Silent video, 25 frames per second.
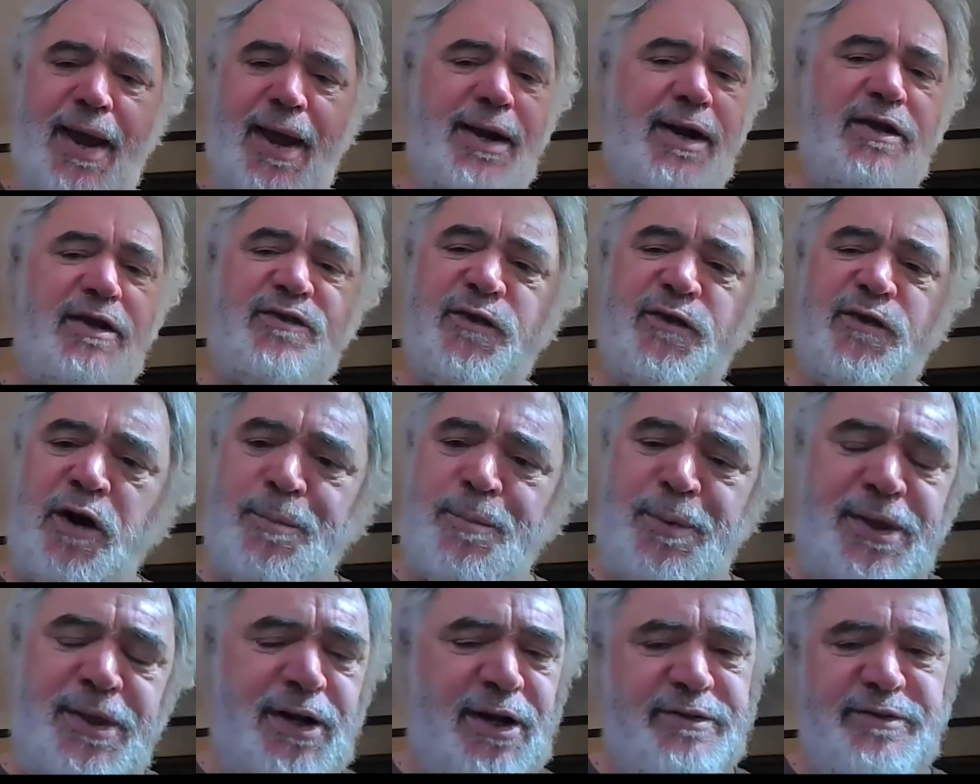And I
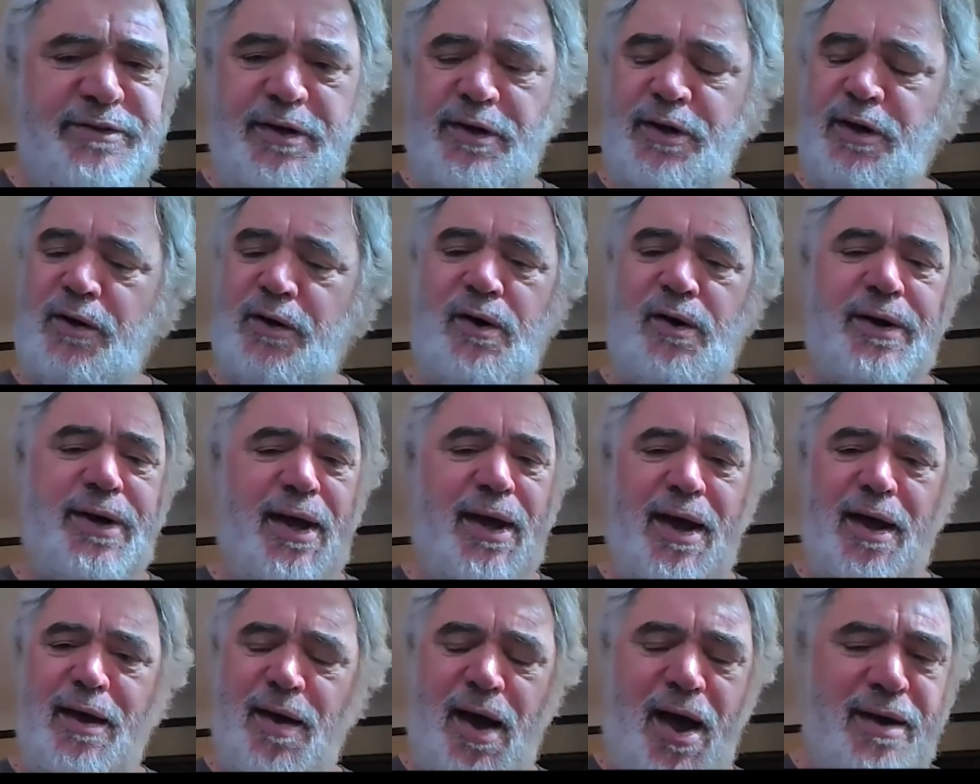started, but then I said, no,
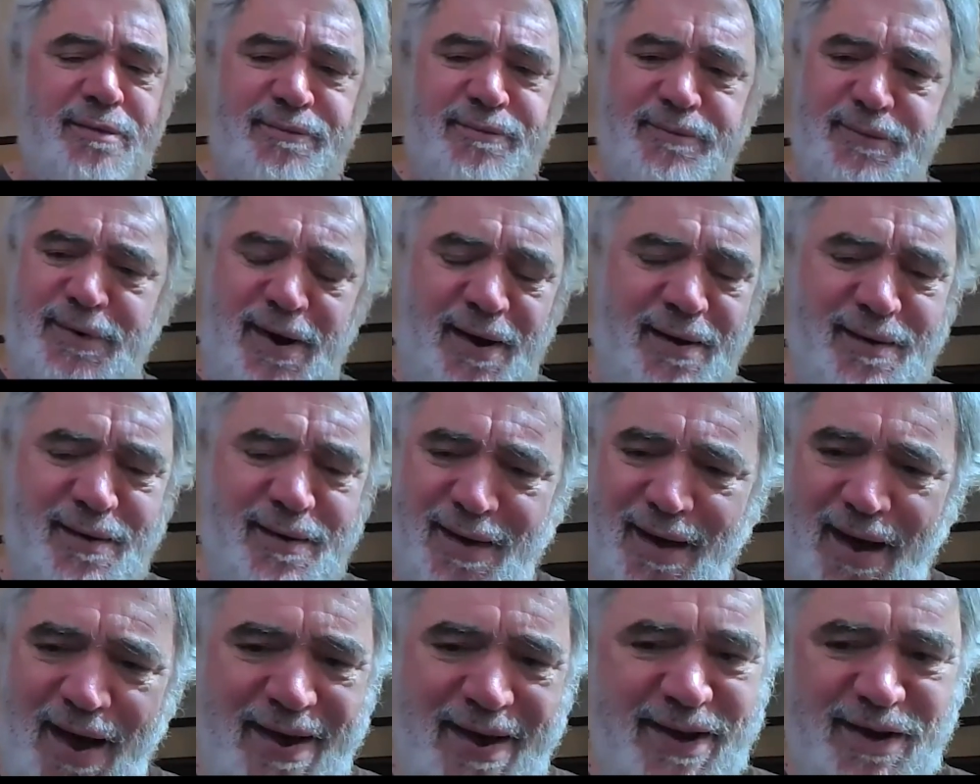okay, I, I,
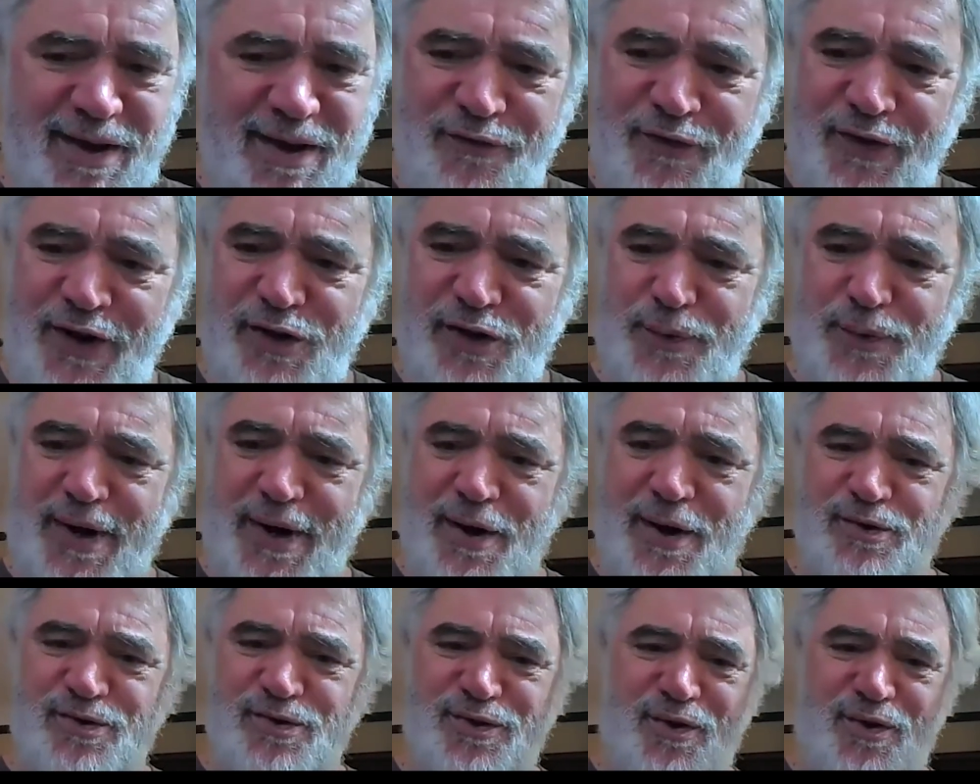I got to finish what
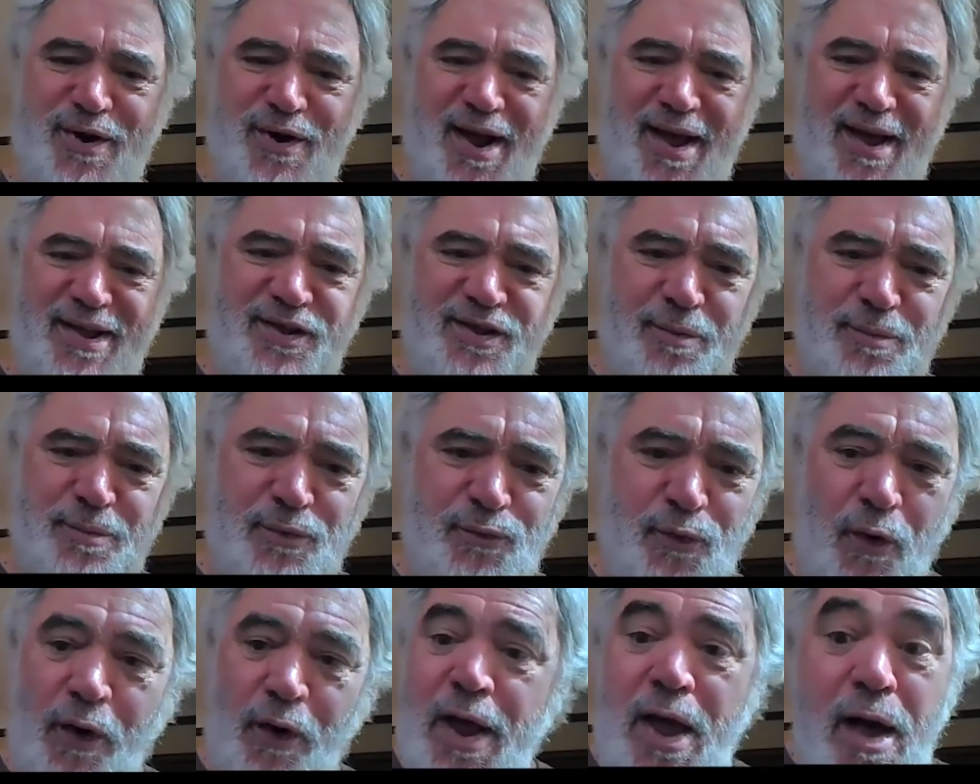I was start I had done
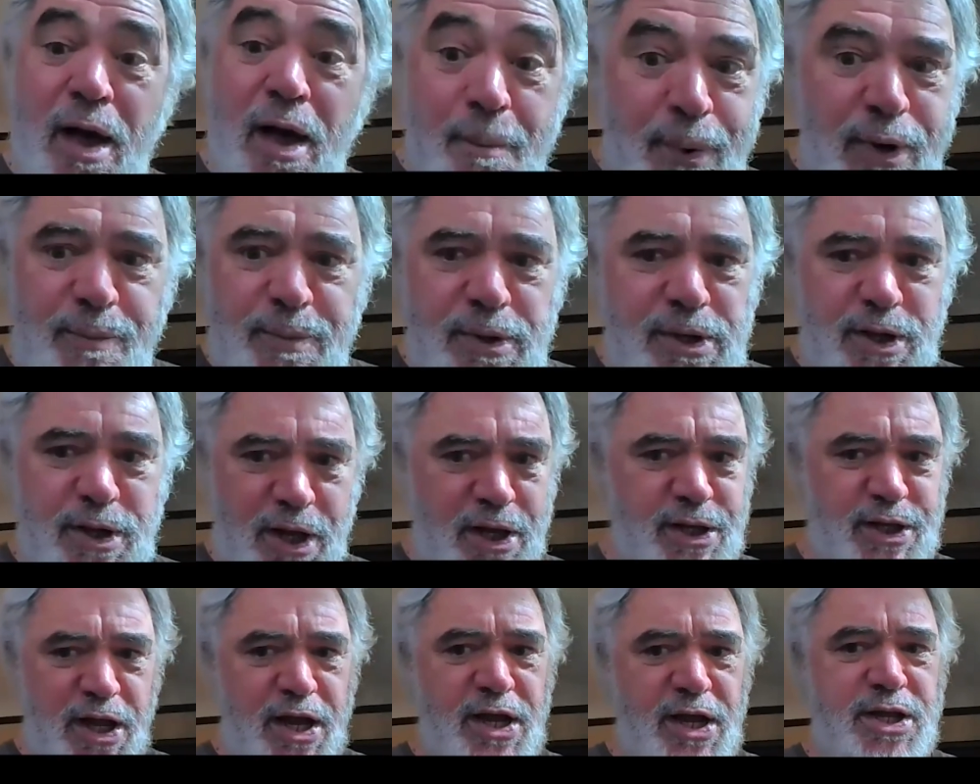before. But I mean,
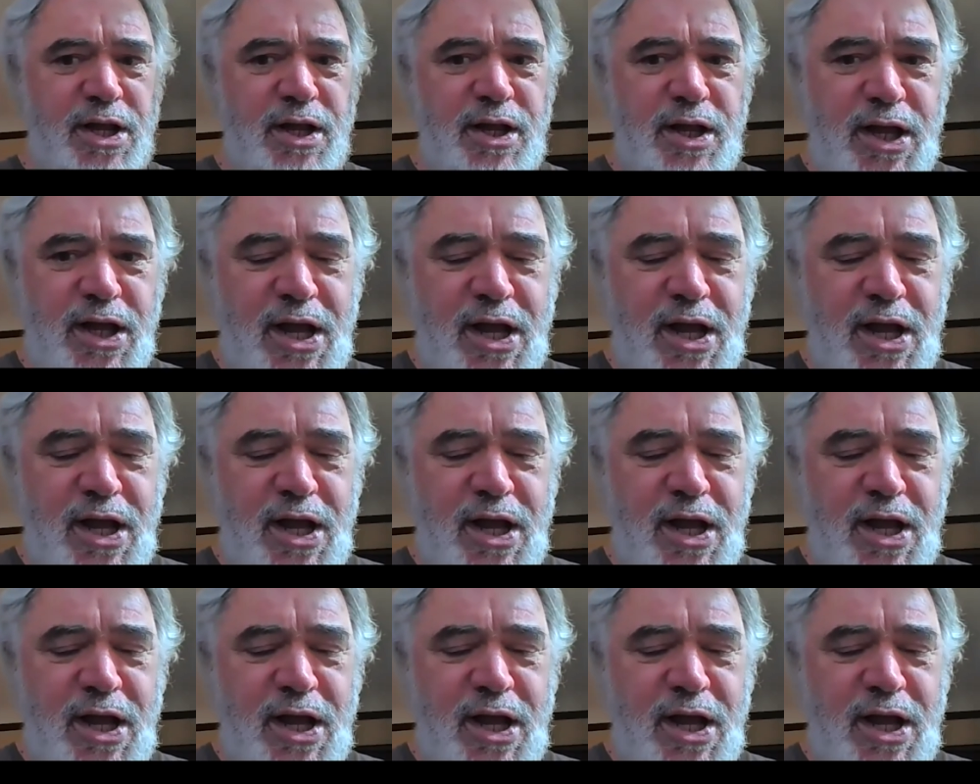it, it